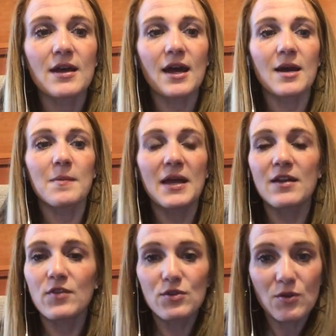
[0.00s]
And
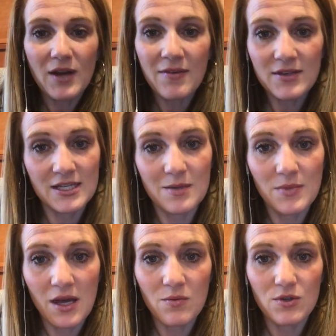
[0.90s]
if you don't have a team
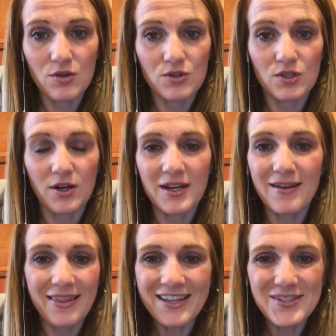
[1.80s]
yet when you're starting,
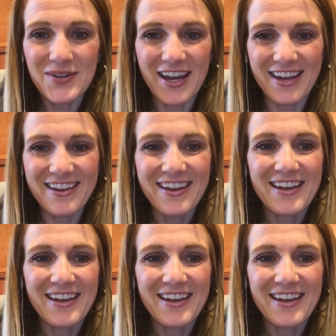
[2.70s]
that's okay.